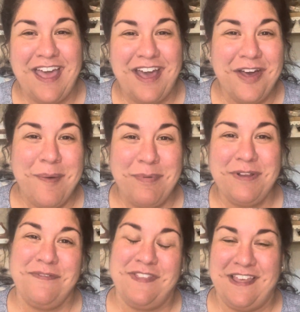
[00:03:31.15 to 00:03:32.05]
a couple
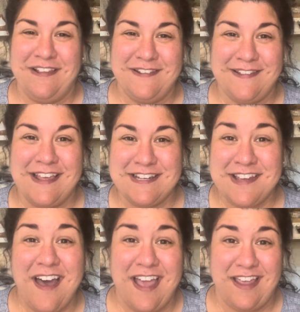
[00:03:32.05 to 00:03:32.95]
of things that
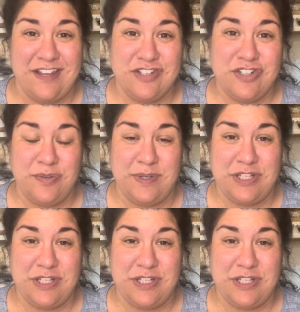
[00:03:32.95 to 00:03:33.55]
tie into